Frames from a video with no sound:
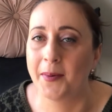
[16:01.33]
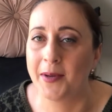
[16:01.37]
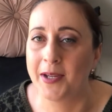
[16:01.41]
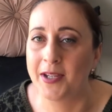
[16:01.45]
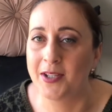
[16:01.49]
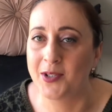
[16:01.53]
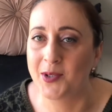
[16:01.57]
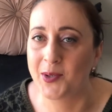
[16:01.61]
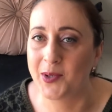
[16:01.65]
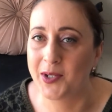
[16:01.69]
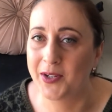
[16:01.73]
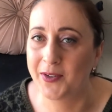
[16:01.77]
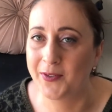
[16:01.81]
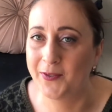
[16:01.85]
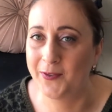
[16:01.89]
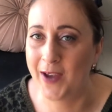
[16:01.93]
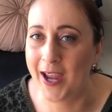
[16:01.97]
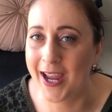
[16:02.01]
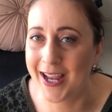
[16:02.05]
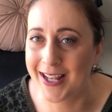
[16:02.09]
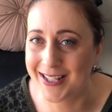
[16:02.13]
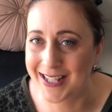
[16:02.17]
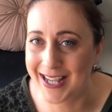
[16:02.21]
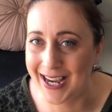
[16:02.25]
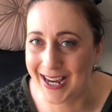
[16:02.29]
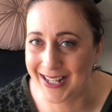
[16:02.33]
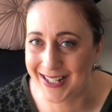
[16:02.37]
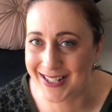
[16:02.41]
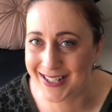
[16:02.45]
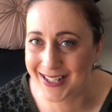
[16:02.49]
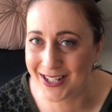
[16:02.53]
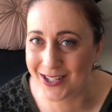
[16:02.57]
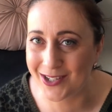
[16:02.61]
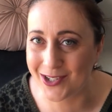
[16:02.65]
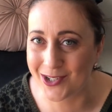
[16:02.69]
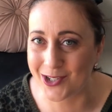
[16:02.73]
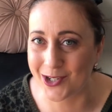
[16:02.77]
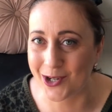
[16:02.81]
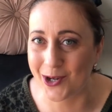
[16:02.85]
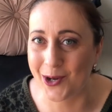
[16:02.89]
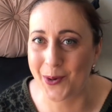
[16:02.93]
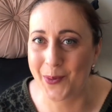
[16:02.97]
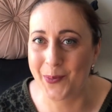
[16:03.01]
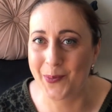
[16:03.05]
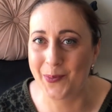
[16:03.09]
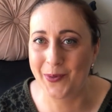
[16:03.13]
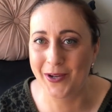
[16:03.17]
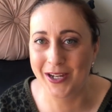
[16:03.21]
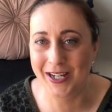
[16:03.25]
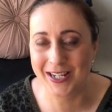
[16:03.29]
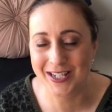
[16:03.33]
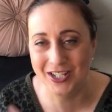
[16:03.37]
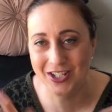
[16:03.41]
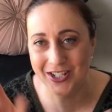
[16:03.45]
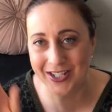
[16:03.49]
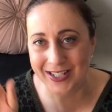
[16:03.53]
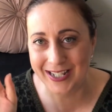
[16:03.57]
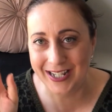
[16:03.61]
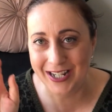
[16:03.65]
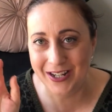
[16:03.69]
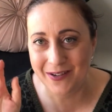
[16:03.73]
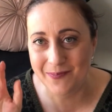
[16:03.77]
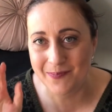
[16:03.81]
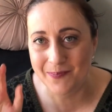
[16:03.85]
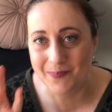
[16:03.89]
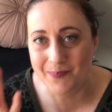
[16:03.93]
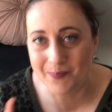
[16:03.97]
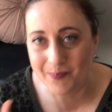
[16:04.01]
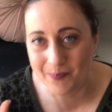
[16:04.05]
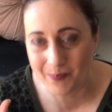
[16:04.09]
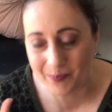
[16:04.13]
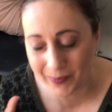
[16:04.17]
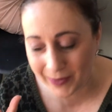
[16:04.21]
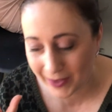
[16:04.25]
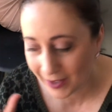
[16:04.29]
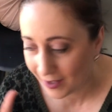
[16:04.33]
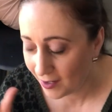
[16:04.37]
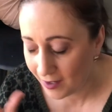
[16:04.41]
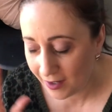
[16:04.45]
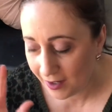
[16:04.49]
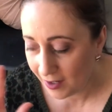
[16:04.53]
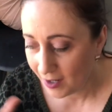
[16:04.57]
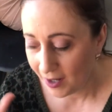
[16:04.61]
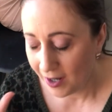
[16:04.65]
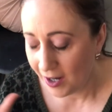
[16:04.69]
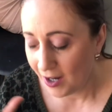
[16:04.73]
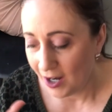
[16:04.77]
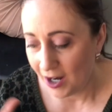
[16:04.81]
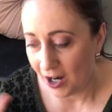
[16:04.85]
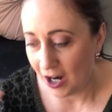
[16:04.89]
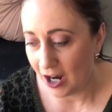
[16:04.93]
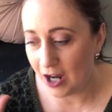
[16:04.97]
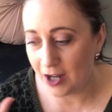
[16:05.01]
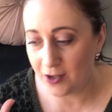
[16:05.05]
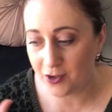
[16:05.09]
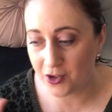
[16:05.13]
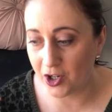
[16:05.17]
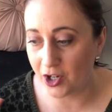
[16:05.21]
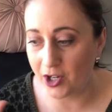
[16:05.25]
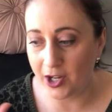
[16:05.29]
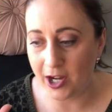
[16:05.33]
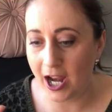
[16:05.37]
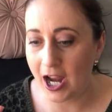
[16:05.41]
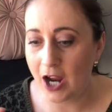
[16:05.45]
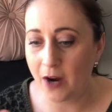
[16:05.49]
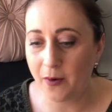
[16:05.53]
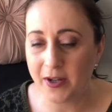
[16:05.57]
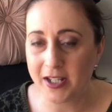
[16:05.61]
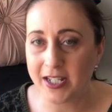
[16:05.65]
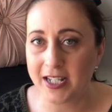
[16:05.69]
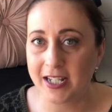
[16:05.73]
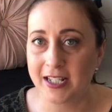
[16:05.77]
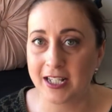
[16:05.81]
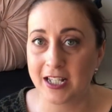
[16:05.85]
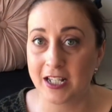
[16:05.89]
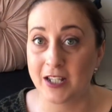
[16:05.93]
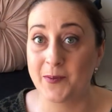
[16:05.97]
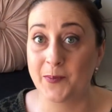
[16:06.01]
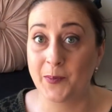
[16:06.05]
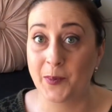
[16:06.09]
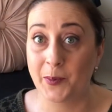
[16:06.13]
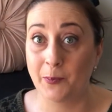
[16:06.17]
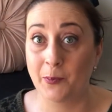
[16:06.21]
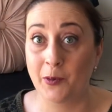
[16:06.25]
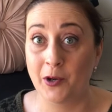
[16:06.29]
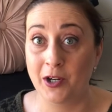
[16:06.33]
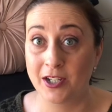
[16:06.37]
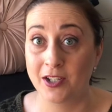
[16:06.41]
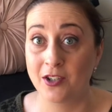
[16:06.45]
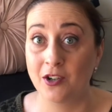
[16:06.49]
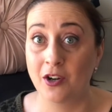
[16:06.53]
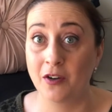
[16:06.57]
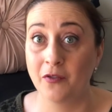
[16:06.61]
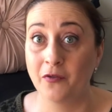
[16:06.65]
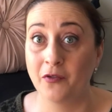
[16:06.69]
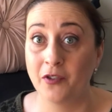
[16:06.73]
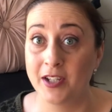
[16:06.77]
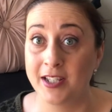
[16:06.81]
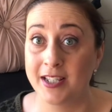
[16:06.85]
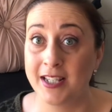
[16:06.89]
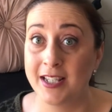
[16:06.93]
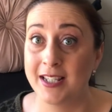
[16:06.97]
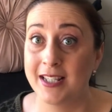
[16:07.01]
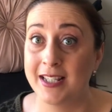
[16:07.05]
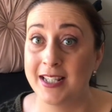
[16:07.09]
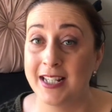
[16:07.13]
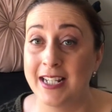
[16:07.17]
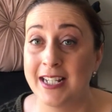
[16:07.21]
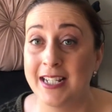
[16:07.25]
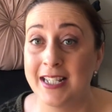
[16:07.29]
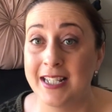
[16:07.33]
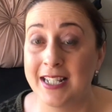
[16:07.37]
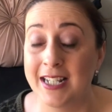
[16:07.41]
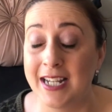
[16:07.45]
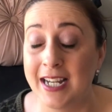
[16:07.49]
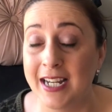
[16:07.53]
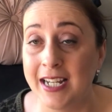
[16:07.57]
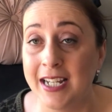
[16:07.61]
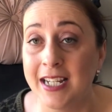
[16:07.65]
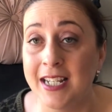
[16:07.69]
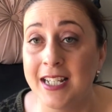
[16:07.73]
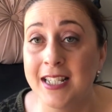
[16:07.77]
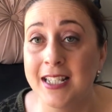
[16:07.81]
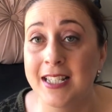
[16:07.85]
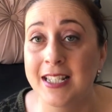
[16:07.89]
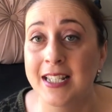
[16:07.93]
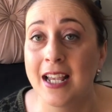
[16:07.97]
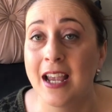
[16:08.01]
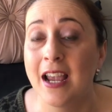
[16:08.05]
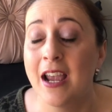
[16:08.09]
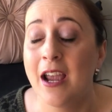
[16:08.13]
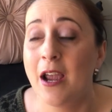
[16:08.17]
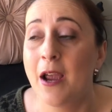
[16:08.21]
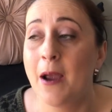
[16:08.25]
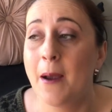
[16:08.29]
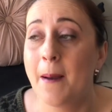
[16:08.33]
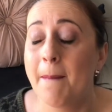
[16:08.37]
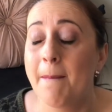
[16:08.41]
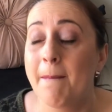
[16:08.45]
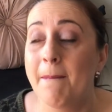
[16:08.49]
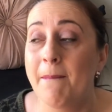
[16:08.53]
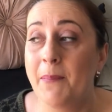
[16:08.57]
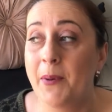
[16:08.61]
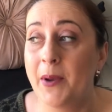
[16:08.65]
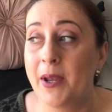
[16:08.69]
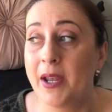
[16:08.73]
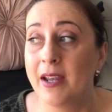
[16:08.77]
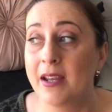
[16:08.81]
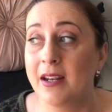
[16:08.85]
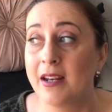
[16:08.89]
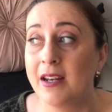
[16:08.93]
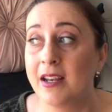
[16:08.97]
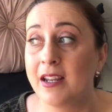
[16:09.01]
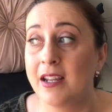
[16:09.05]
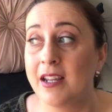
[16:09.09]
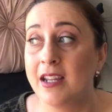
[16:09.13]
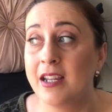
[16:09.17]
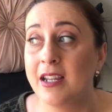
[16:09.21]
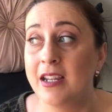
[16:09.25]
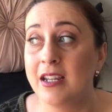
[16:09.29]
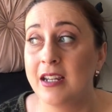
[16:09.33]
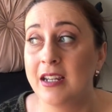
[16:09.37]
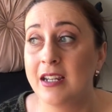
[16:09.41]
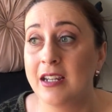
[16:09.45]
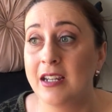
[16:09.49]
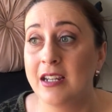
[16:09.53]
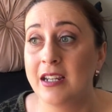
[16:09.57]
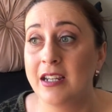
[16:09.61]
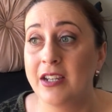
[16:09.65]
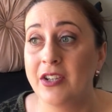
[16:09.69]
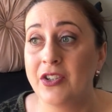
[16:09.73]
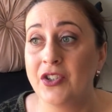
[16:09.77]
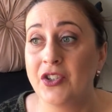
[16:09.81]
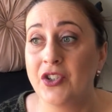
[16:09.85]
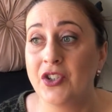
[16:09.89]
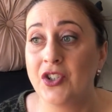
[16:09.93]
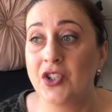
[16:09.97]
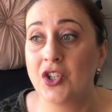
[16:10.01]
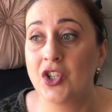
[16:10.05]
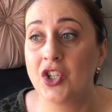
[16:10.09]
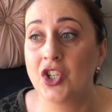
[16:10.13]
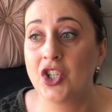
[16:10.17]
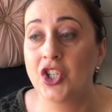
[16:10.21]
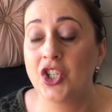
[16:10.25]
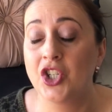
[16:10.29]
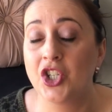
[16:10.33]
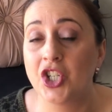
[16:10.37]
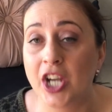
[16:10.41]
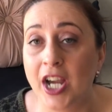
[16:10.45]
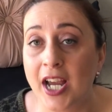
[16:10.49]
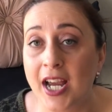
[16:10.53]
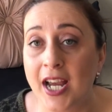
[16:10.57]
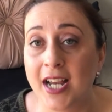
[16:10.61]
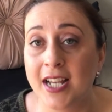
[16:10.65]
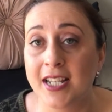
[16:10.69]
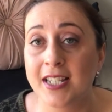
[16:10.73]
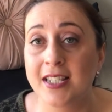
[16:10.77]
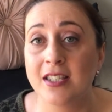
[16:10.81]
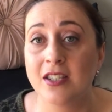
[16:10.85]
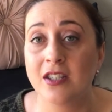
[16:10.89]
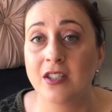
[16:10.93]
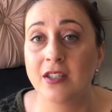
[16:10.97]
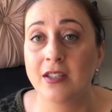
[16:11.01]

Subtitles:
He's doing a fantastic job. He's just getting, I don't know how he does his press conferences these days, but he is just